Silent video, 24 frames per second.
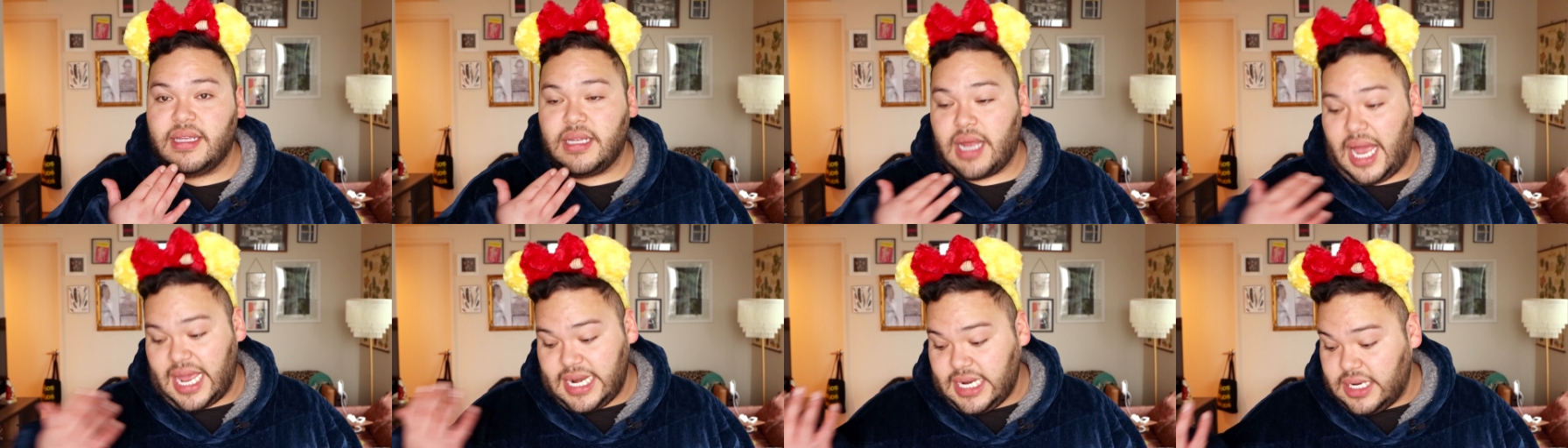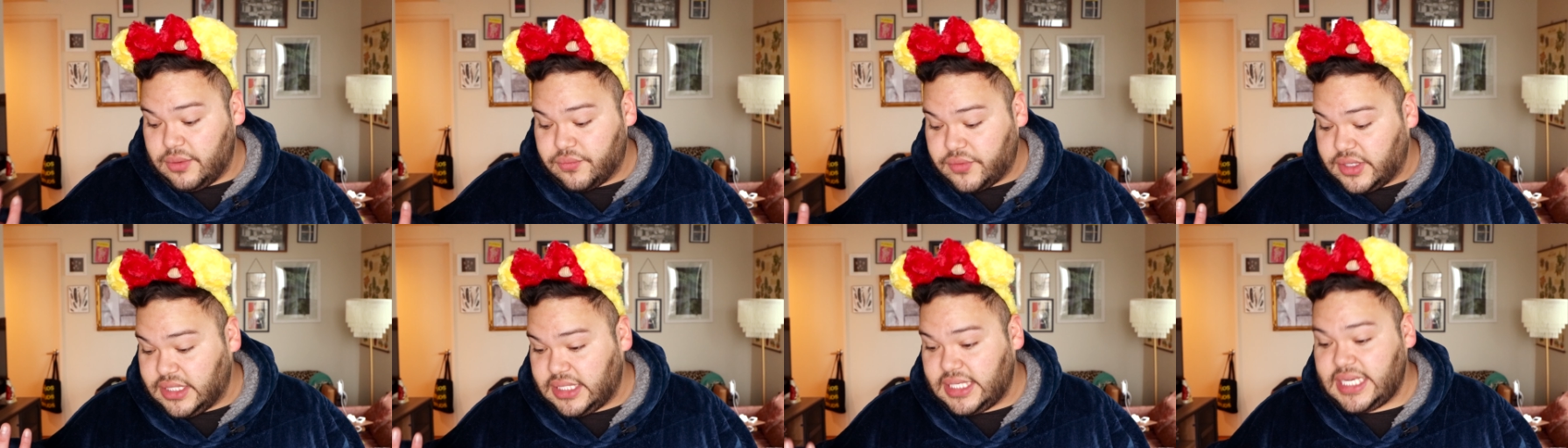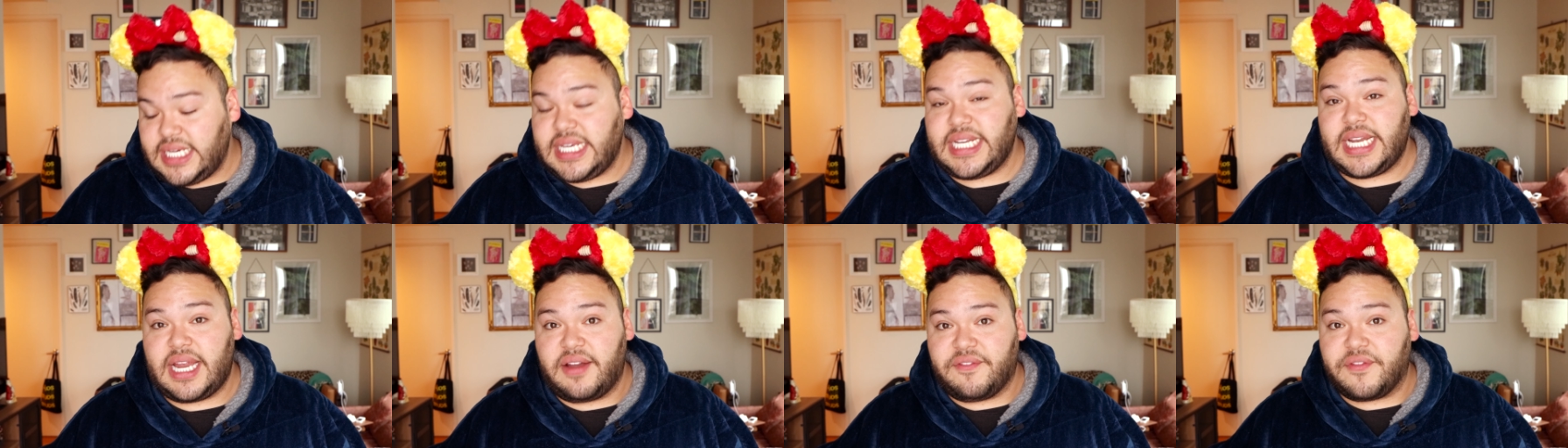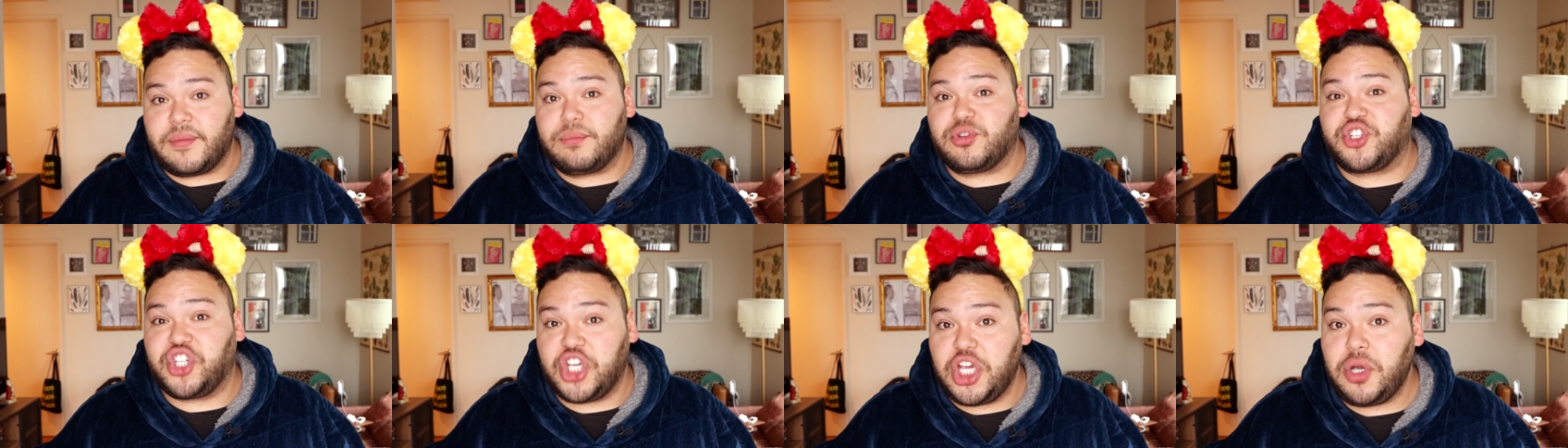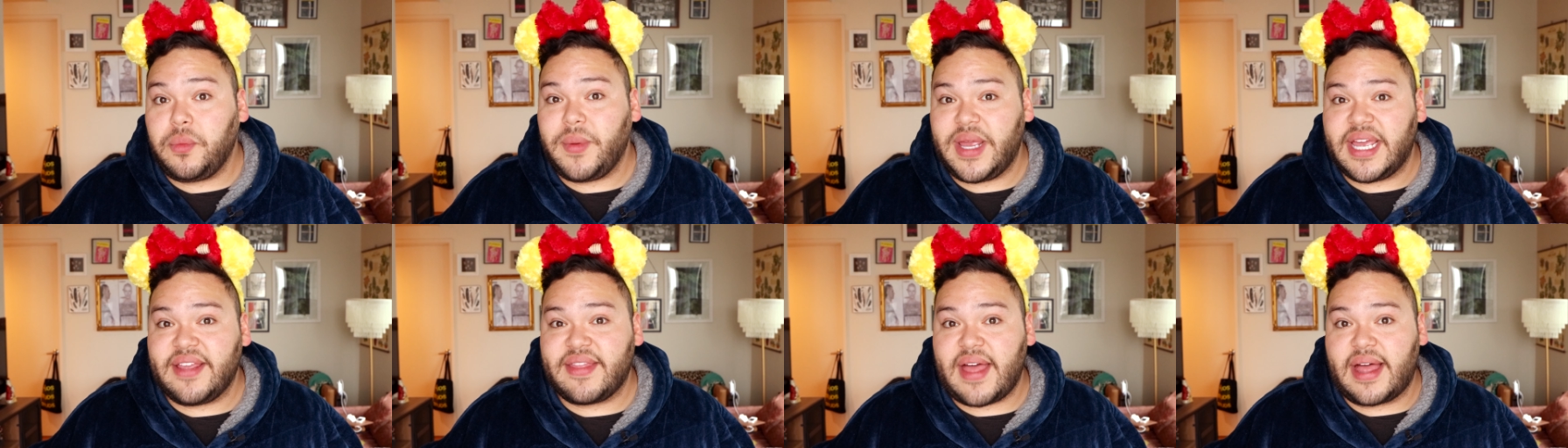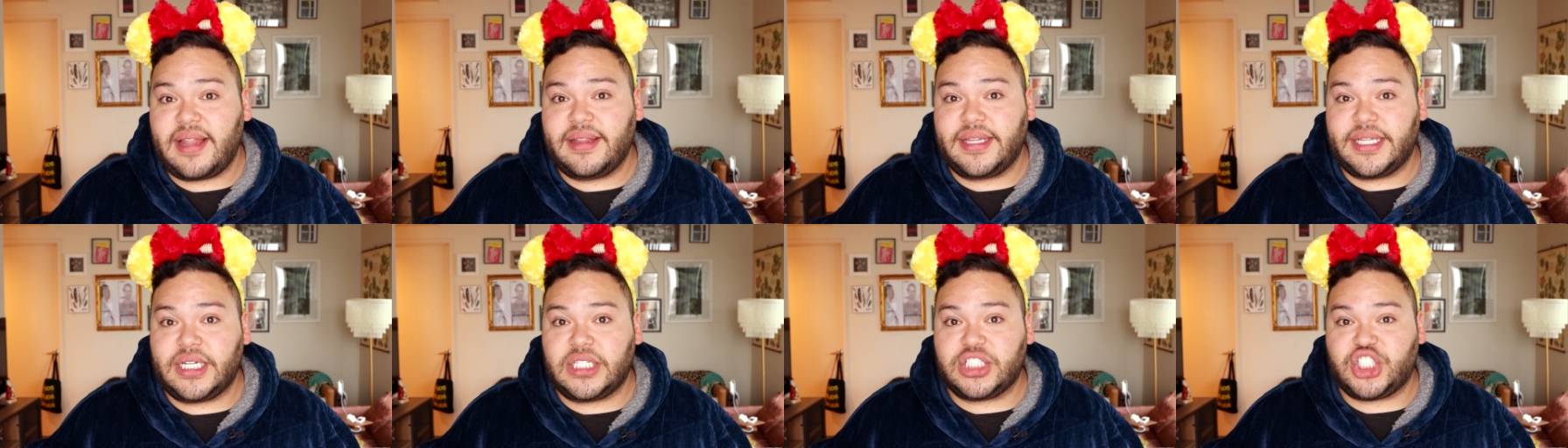I didn't really eat it. From chewing
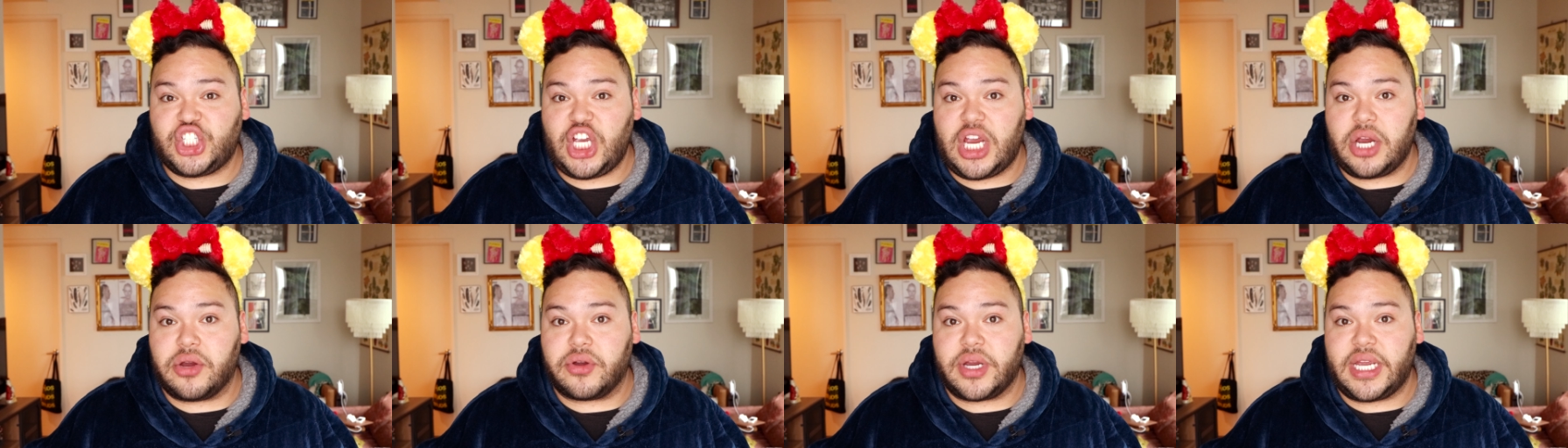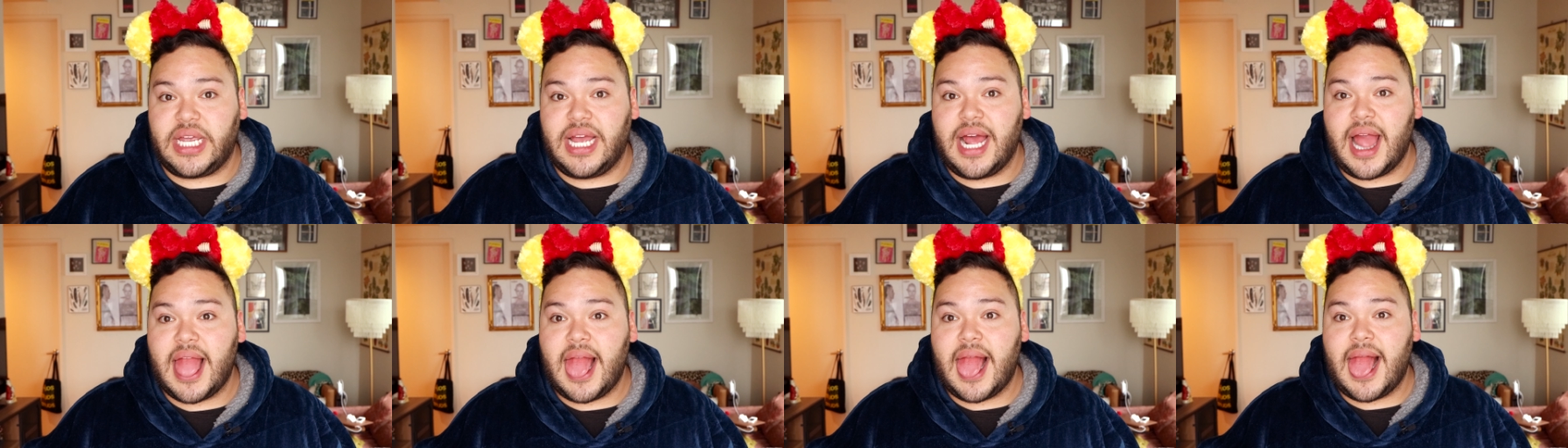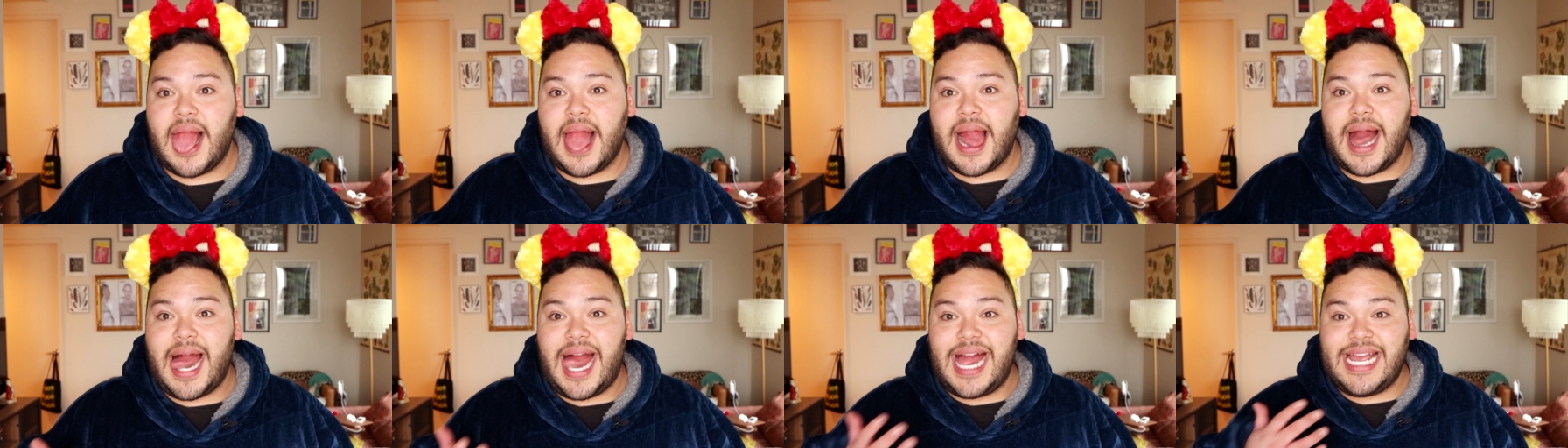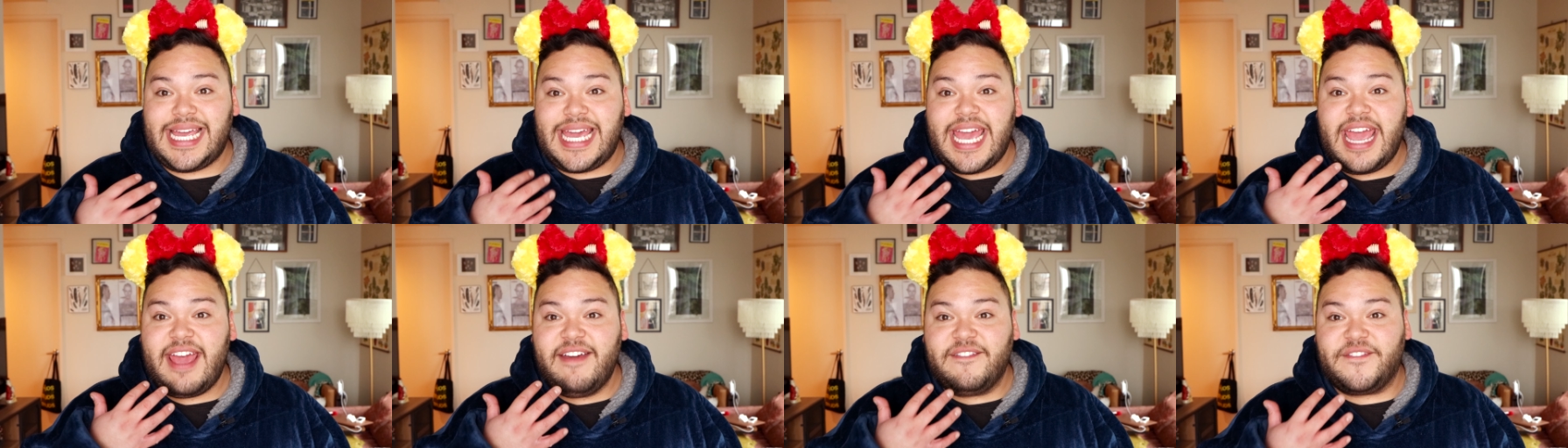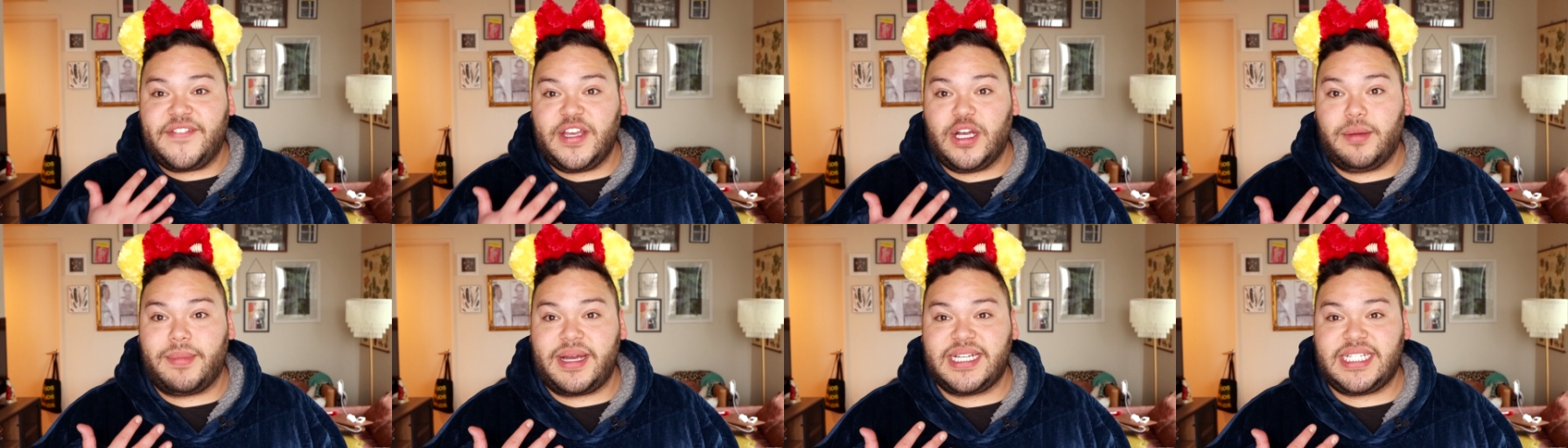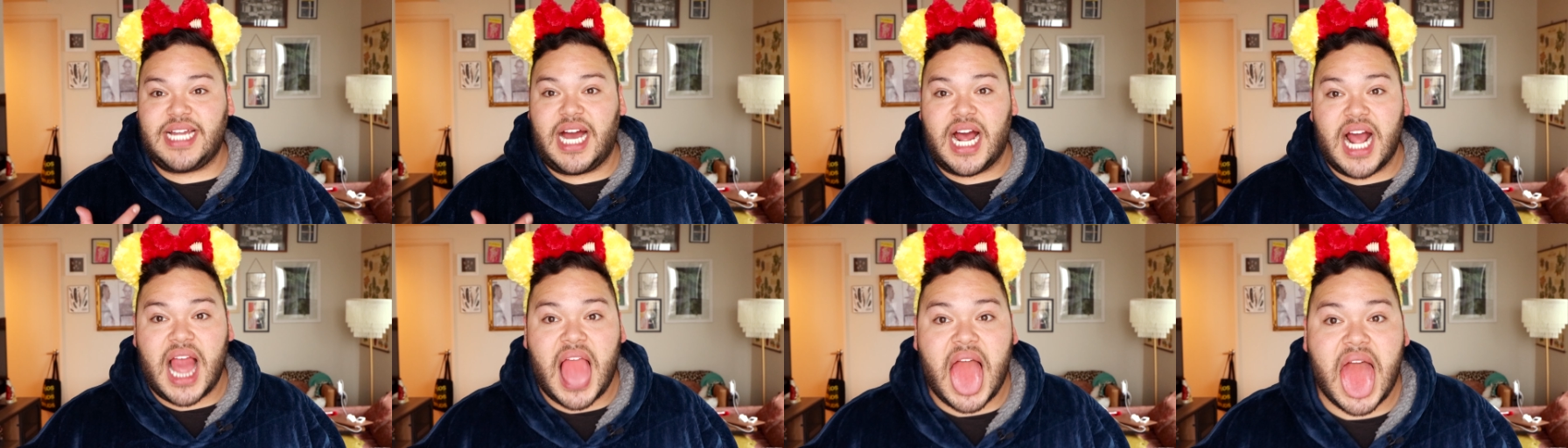that little cherry. I can't feel my
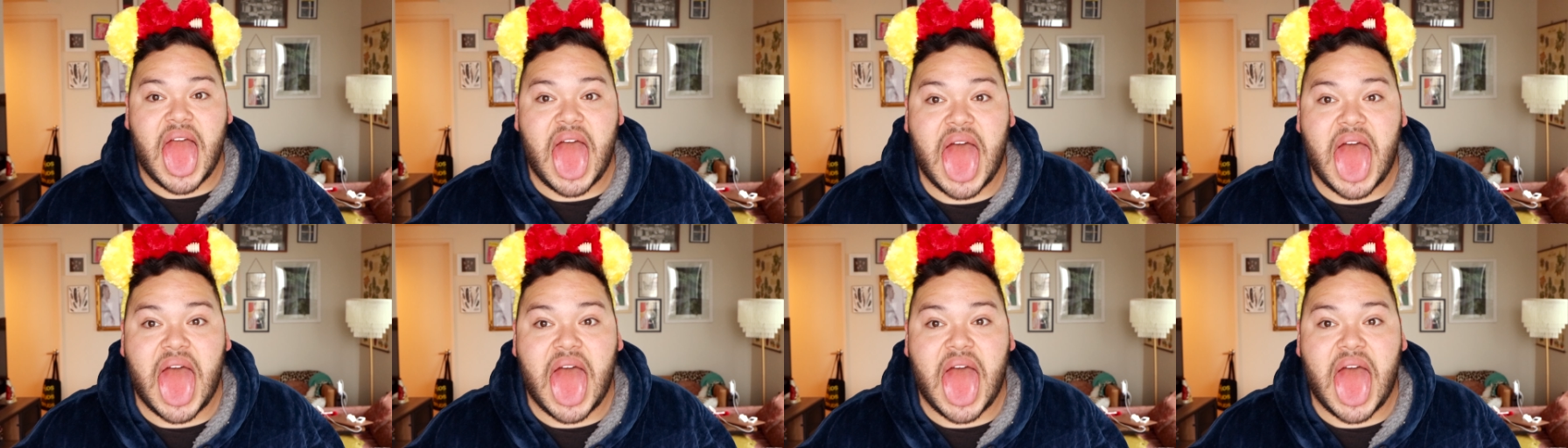tongue.